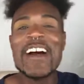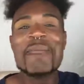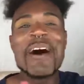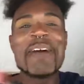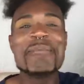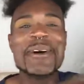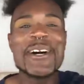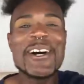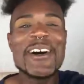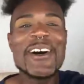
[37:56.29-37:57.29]
But
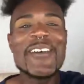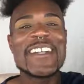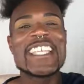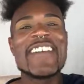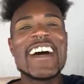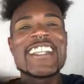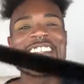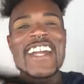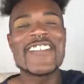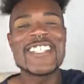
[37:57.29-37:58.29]
boo, what's up,
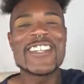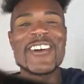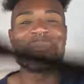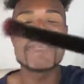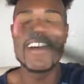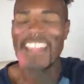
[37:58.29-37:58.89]
Andre? What you doing?